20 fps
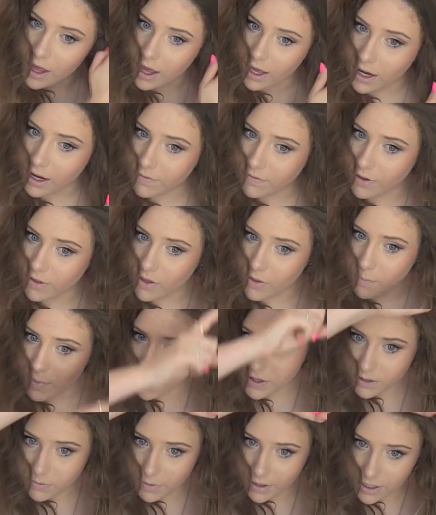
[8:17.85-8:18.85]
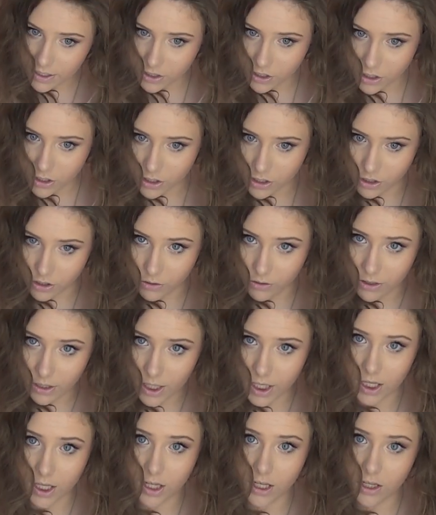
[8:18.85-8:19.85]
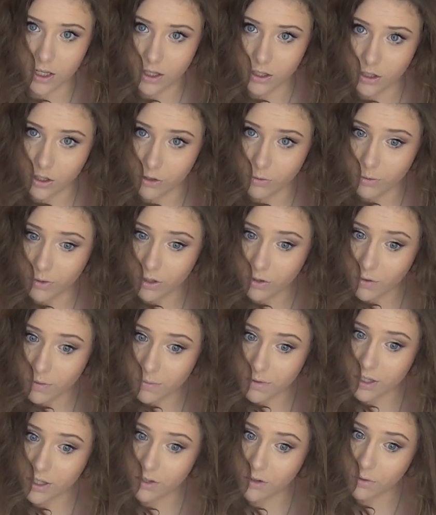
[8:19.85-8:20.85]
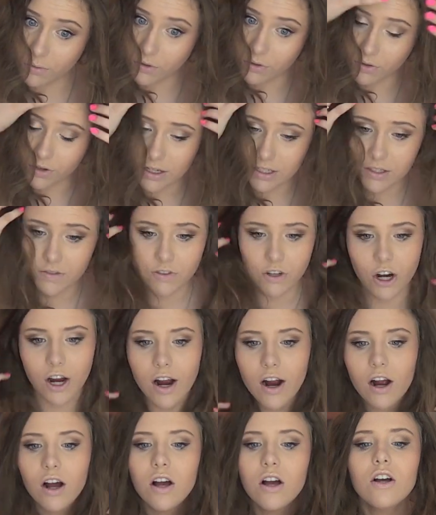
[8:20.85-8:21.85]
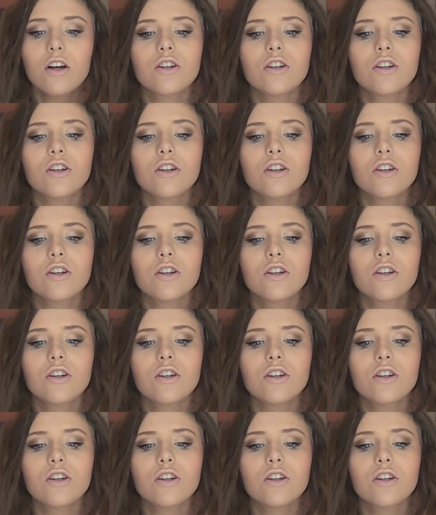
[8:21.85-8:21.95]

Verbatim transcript: and I found the best way is just to do it like you would normally do it with the rest of your hair,